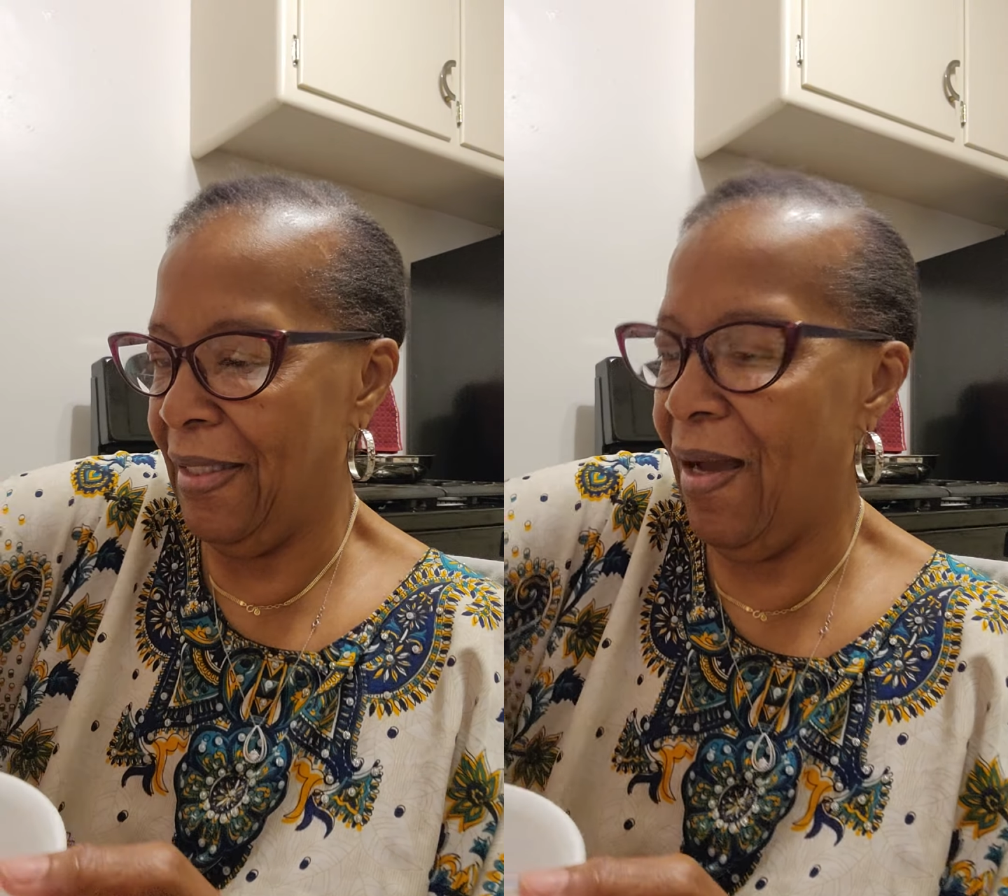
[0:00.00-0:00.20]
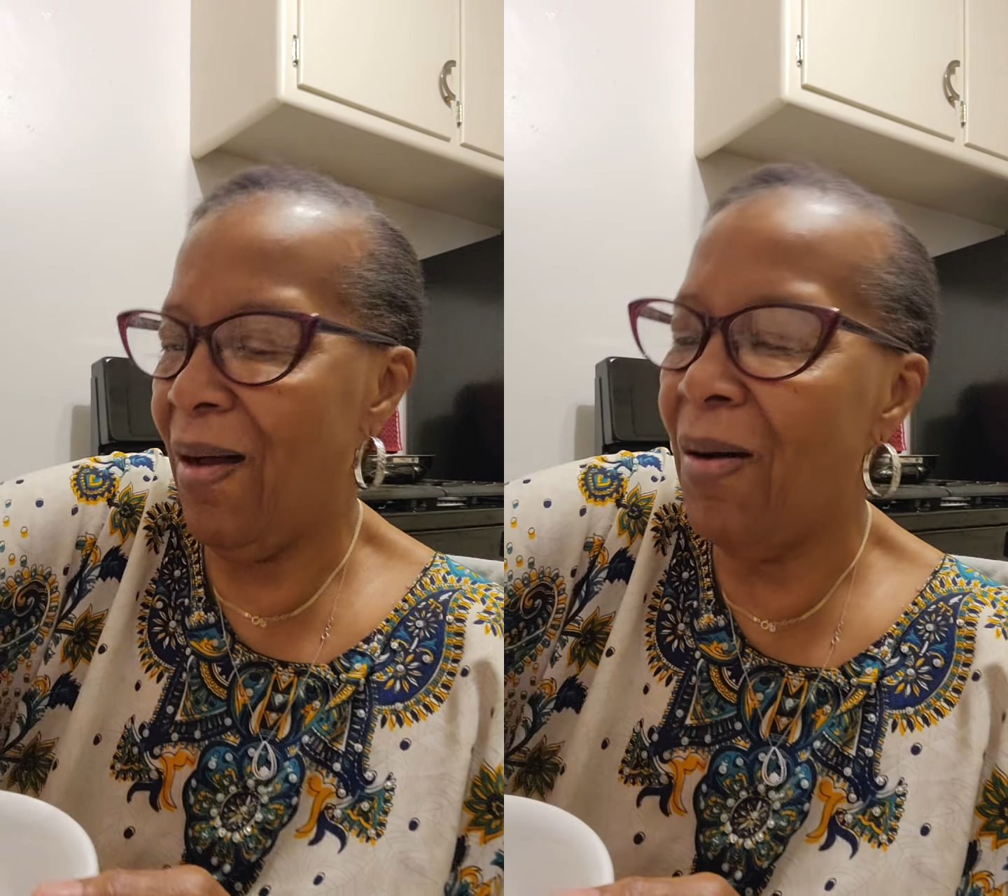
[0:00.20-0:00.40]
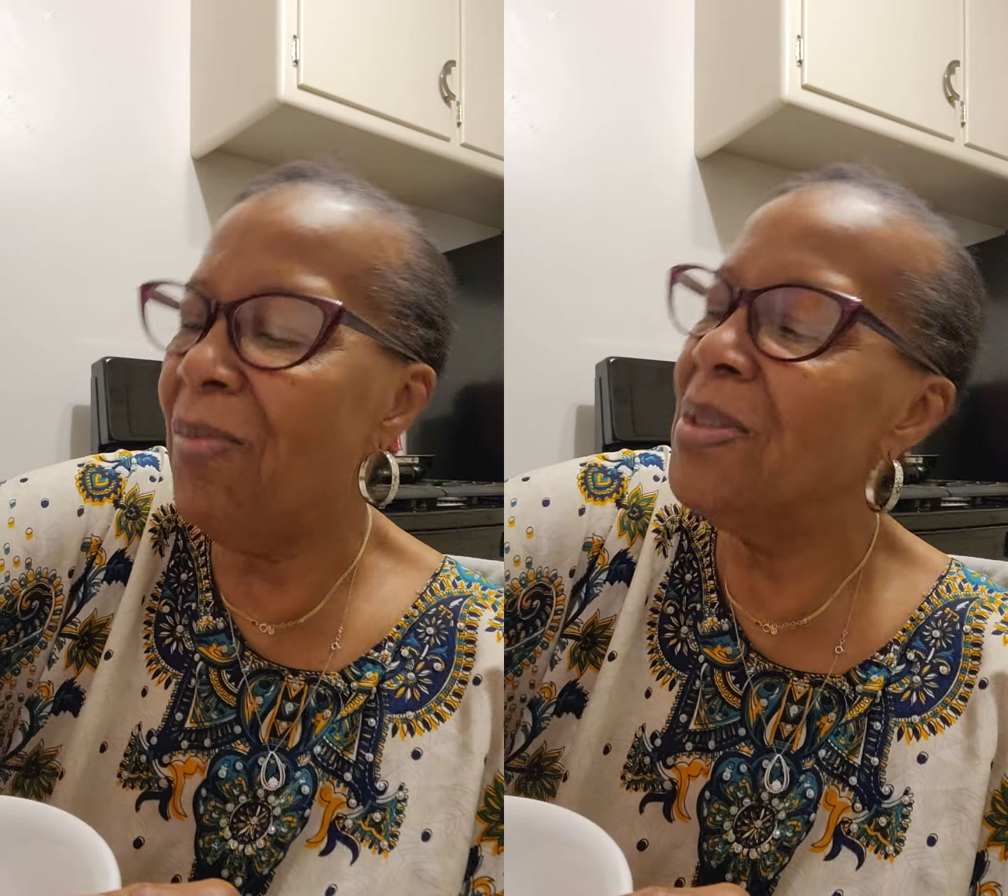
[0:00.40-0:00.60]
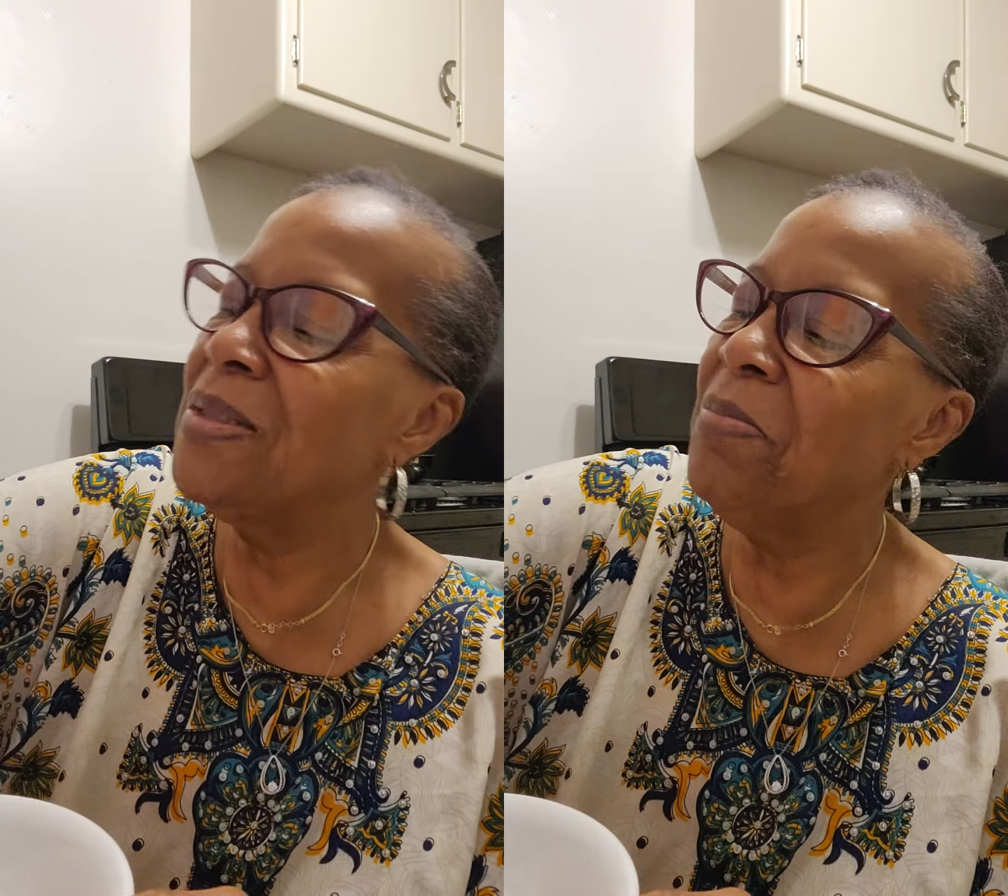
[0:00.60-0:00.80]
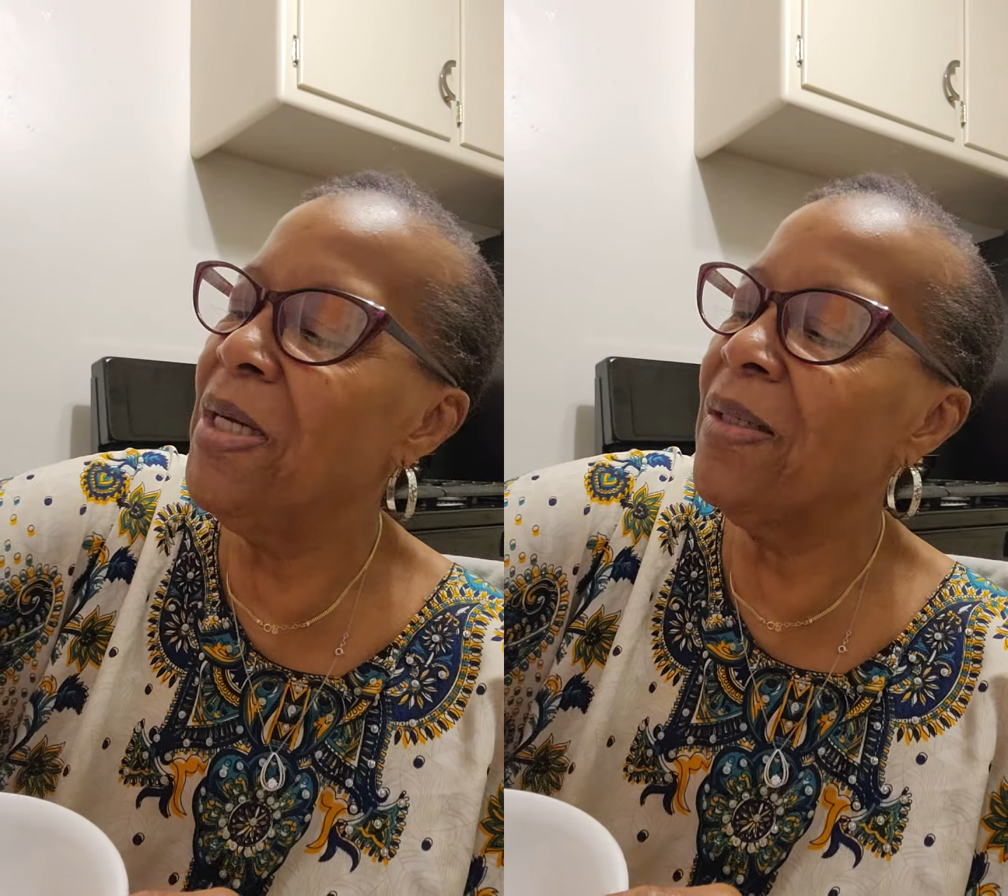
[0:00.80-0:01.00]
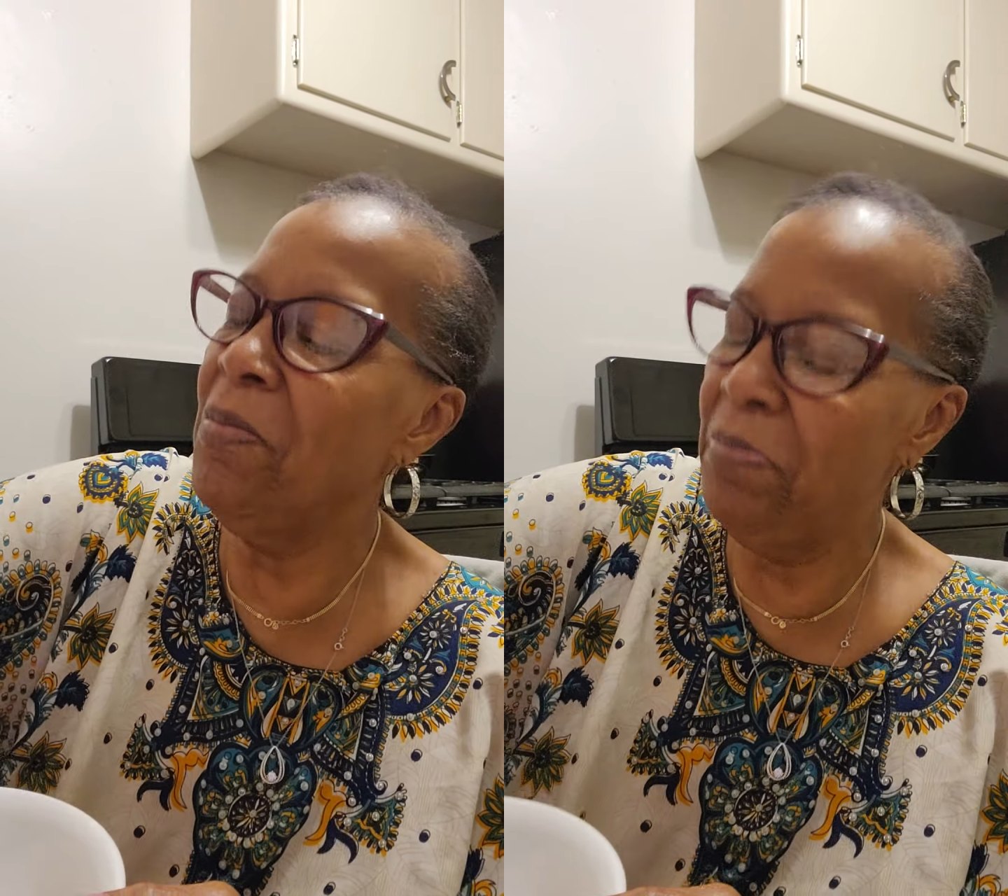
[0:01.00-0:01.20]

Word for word: I always make a